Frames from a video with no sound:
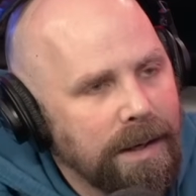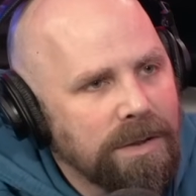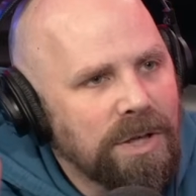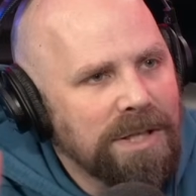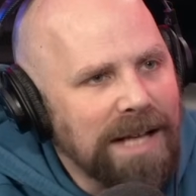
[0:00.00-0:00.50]

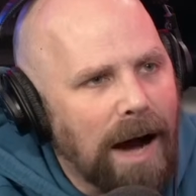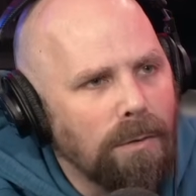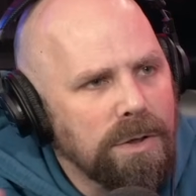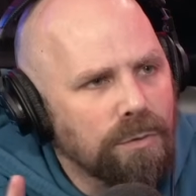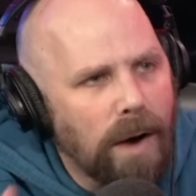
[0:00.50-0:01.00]

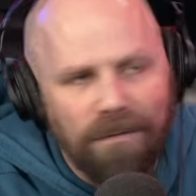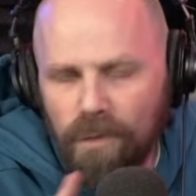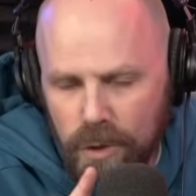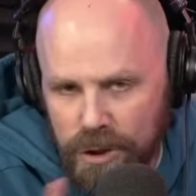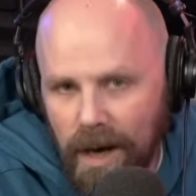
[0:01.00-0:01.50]
Tozawa's
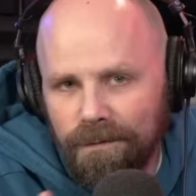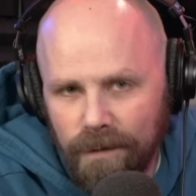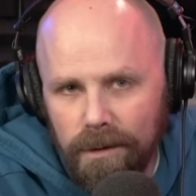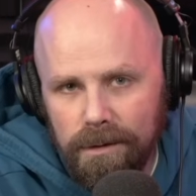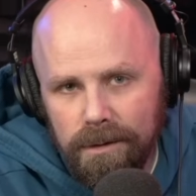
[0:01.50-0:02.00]
Ruffle
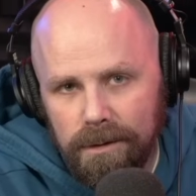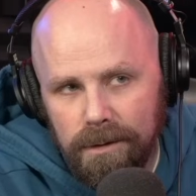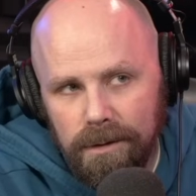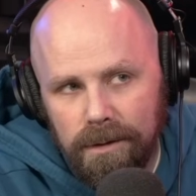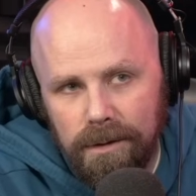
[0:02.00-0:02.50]
Shuffle
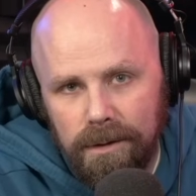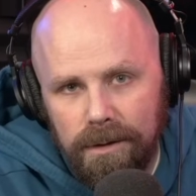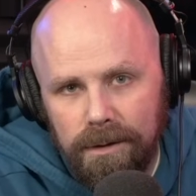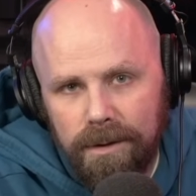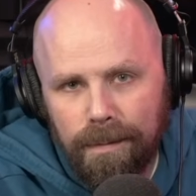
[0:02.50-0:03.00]

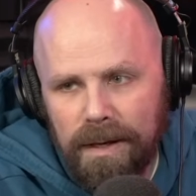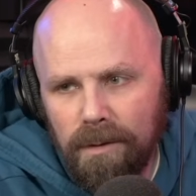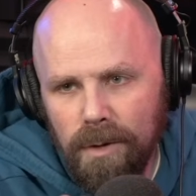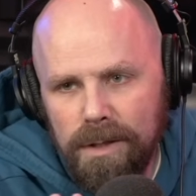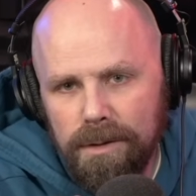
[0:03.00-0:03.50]
to me
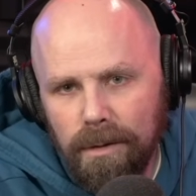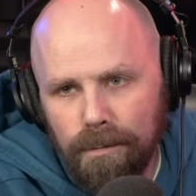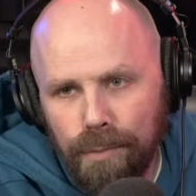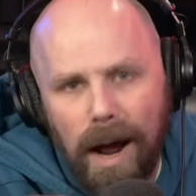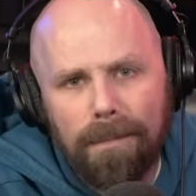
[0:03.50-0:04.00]
was
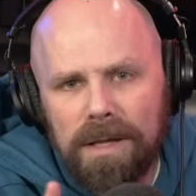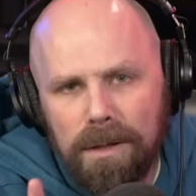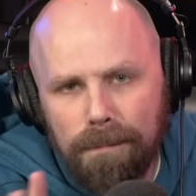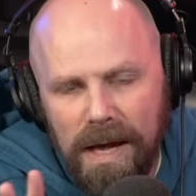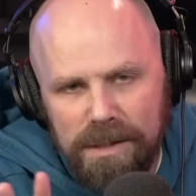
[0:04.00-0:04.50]
probably
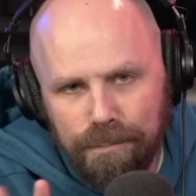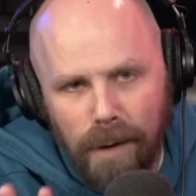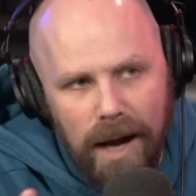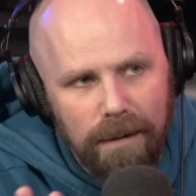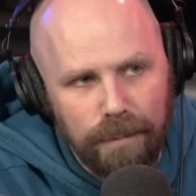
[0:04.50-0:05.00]
the best
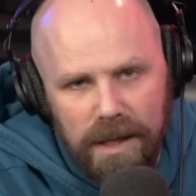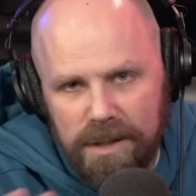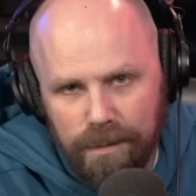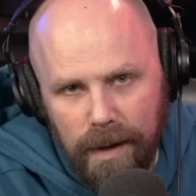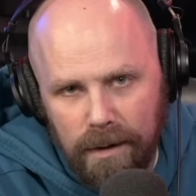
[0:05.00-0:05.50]
product
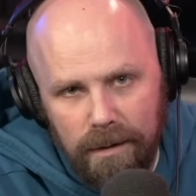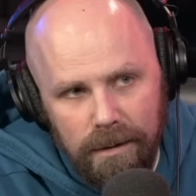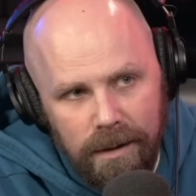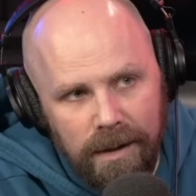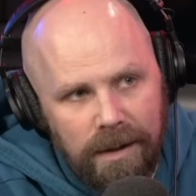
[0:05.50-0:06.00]
placement
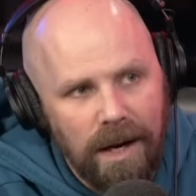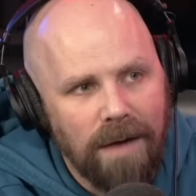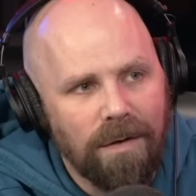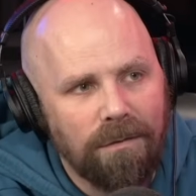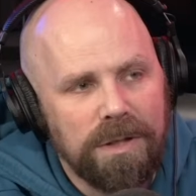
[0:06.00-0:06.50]
that
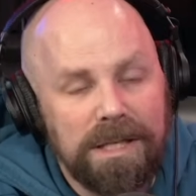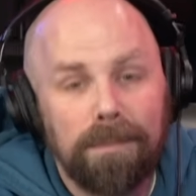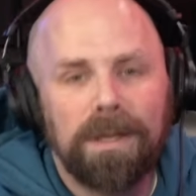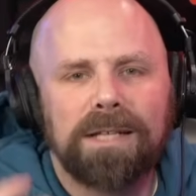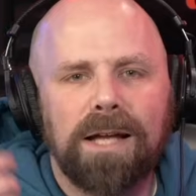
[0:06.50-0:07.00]
I've ever seen
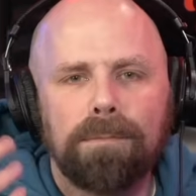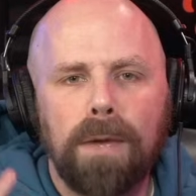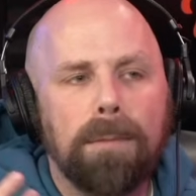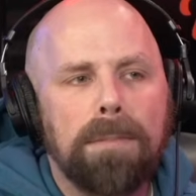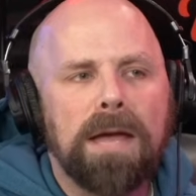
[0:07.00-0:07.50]
because I,
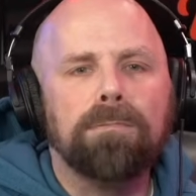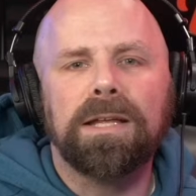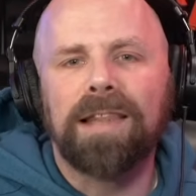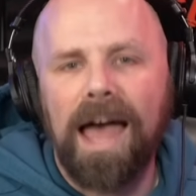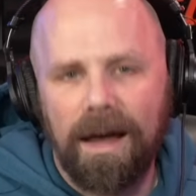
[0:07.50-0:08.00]
it made me
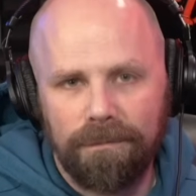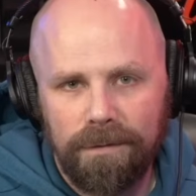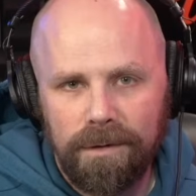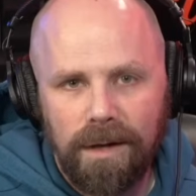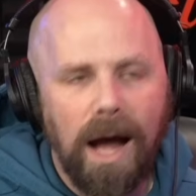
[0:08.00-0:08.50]
laugh.
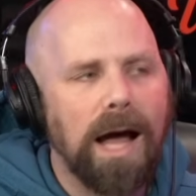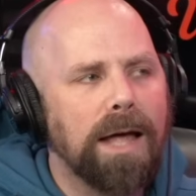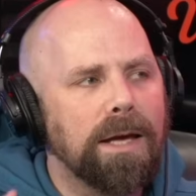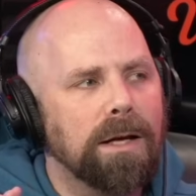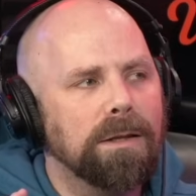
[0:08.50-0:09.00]

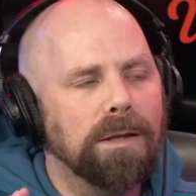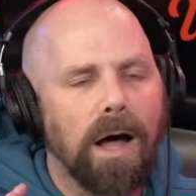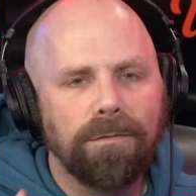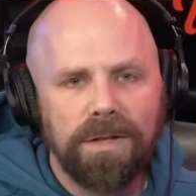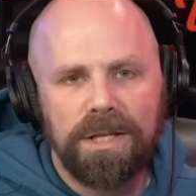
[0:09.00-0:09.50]
I
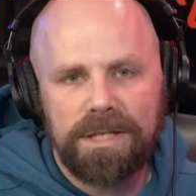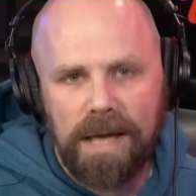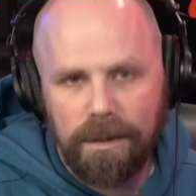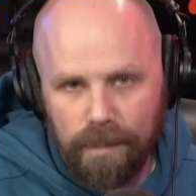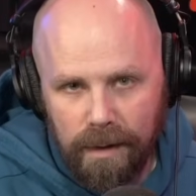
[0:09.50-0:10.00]
loved the
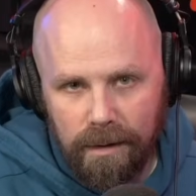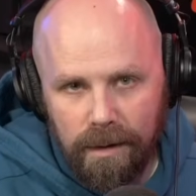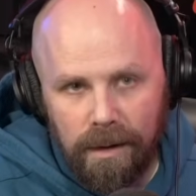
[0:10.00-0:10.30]
segment.